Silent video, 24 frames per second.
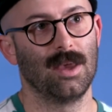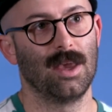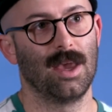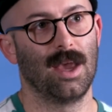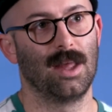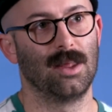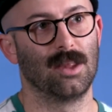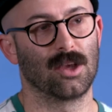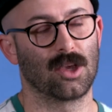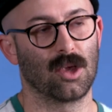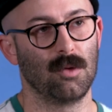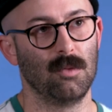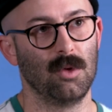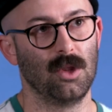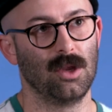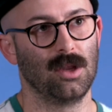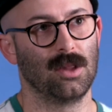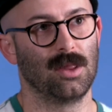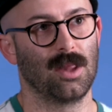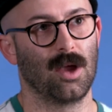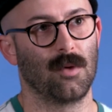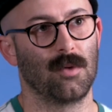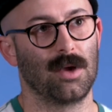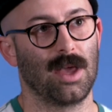and the
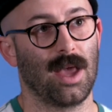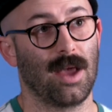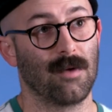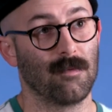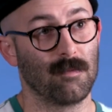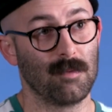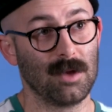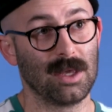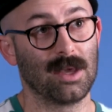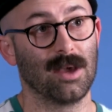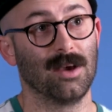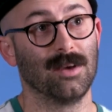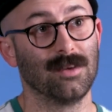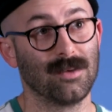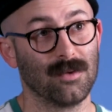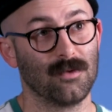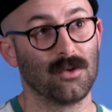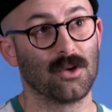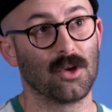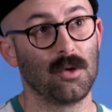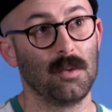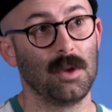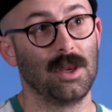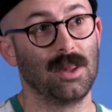communion that we have because of
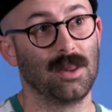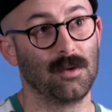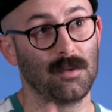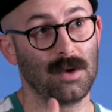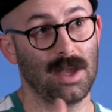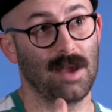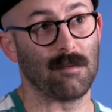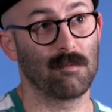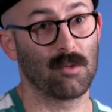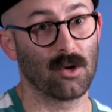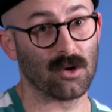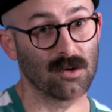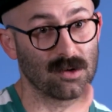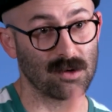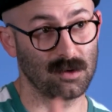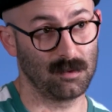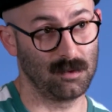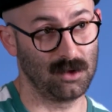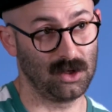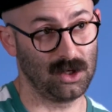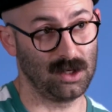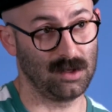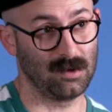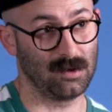the communion that we have
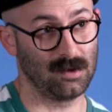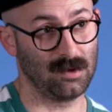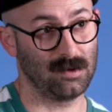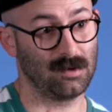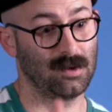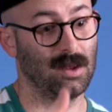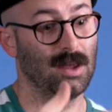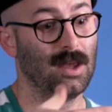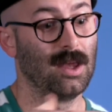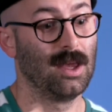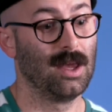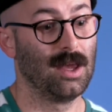personally with Jesus,